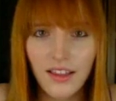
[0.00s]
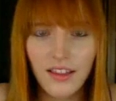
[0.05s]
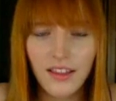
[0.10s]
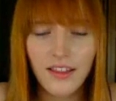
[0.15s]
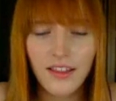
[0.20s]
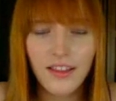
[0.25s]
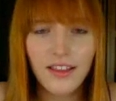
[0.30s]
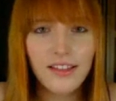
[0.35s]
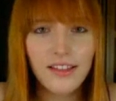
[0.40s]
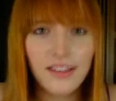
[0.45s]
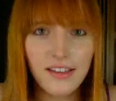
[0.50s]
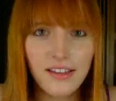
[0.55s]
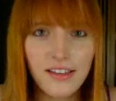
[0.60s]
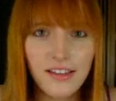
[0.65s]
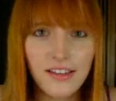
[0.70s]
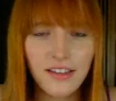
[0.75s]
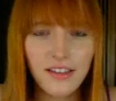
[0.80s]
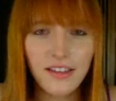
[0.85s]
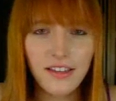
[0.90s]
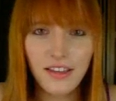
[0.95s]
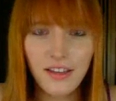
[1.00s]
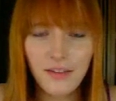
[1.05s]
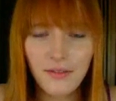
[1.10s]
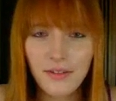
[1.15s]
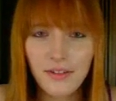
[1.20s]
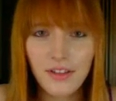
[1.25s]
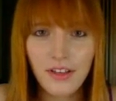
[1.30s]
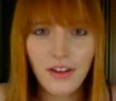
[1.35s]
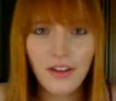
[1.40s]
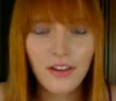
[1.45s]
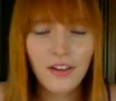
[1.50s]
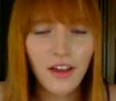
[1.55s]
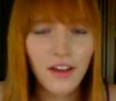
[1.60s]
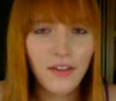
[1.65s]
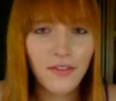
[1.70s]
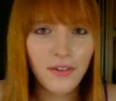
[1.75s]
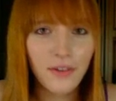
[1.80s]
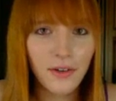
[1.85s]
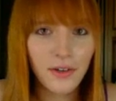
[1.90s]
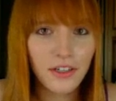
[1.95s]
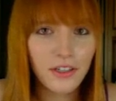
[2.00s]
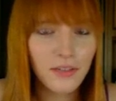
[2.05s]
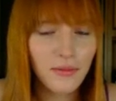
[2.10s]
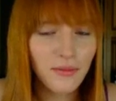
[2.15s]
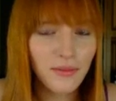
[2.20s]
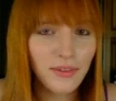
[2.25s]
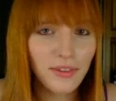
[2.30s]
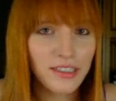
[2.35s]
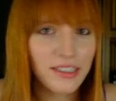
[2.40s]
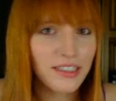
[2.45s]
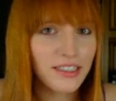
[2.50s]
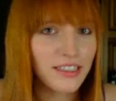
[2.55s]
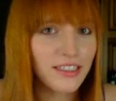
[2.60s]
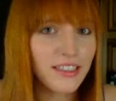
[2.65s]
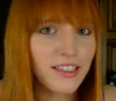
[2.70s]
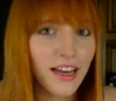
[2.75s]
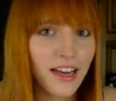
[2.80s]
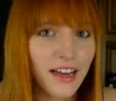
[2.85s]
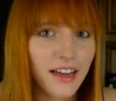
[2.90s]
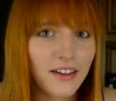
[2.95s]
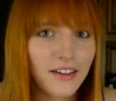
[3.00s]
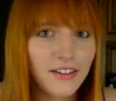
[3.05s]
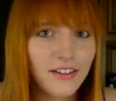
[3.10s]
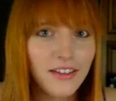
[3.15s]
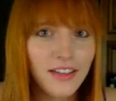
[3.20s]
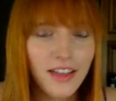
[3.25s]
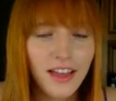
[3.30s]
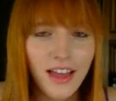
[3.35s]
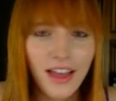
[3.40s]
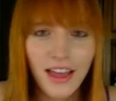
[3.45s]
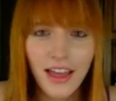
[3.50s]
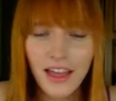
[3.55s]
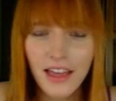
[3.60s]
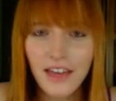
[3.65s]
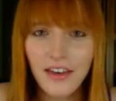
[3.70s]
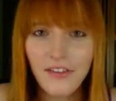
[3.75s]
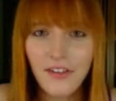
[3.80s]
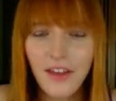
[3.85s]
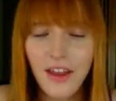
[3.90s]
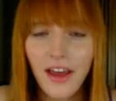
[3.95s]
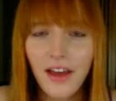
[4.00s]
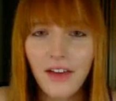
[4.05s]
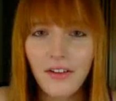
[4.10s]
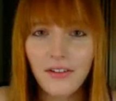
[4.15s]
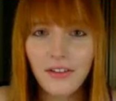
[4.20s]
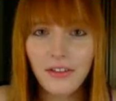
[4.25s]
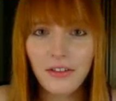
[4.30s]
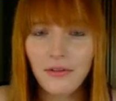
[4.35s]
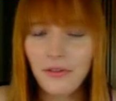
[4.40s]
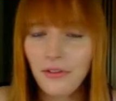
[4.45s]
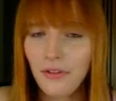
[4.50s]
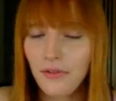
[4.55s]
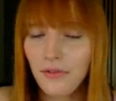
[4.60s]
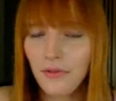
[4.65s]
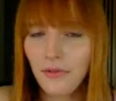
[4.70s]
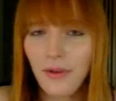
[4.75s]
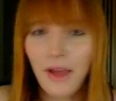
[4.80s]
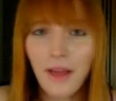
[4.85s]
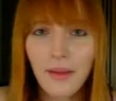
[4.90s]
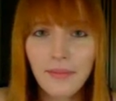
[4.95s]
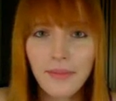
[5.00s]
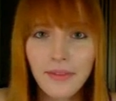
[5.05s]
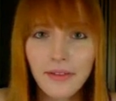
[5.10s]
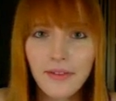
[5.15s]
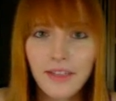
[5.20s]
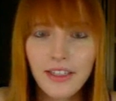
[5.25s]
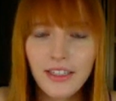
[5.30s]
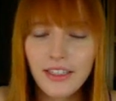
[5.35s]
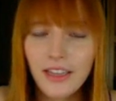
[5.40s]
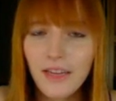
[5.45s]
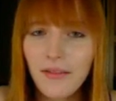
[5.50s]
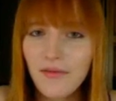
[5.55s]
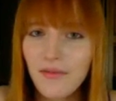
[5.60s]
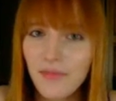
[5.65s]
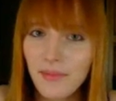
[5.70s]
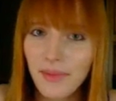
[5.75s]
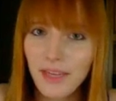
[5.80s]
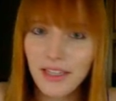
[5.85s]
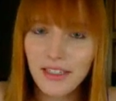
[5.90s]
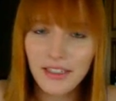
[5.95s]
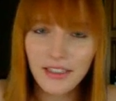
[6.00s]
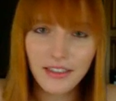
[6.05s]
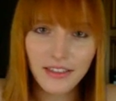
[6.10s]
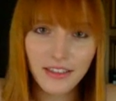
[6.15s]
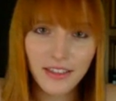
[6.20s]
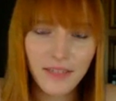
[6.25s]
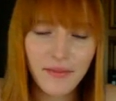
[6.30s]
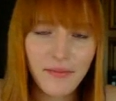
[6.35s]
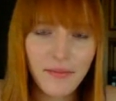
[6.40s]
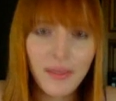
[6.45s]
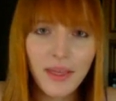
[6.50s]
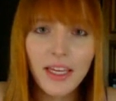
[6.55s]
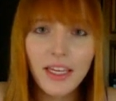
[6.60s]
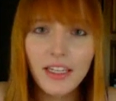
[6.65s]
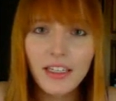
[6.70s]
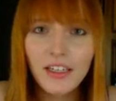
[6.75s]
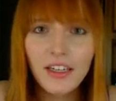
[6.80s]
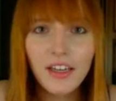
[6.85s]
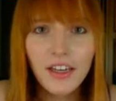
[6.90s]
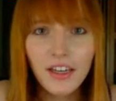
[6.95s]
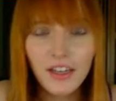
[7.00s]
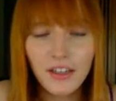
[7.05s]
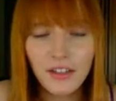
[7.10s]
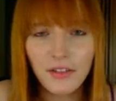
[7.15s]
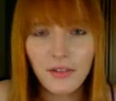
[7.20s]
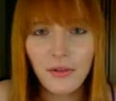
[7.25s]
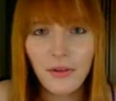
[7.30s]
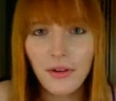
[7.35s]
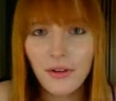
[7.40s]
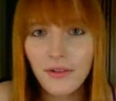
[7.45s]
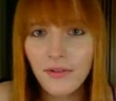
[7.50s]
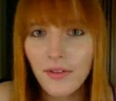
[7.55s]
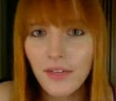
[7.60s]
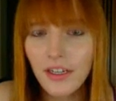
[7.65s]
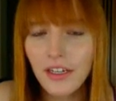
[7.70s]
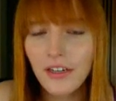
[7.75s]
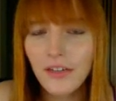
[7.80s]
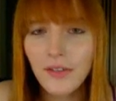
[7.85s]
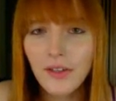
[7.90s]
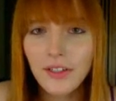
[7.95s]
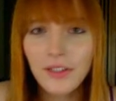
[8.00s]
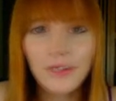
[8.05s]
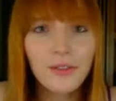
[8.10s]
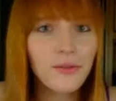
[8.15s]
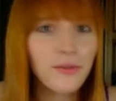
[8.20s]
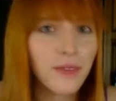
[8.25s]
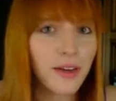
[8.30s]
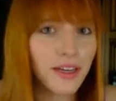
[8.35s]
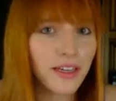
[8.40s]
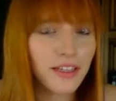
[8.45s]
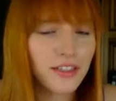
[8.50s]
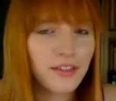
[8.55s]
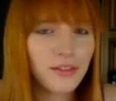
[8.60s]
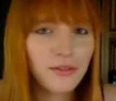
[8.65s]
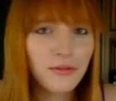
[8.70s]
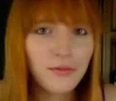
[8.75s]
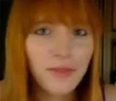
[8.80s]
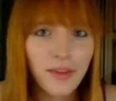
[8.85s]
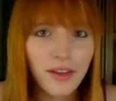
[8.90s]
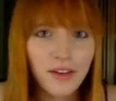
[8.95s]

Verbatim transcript: This is the result of your completed title, and now you have wrapped everything up, basically made your video, and you're ready to